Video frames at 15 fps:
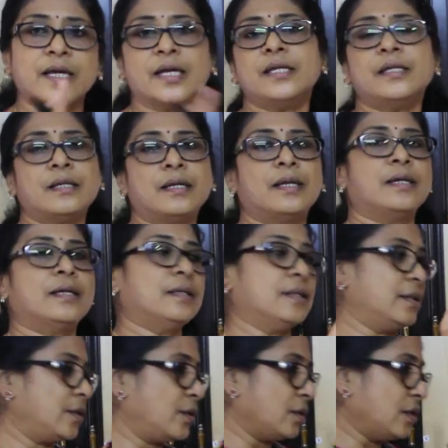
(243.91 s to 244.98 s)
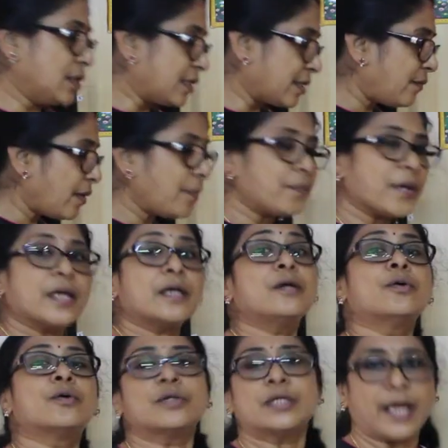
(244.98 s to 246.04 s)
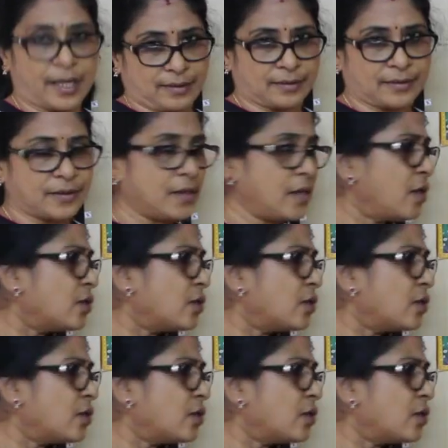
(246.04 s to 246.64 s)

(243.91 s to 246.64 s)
in developing good health.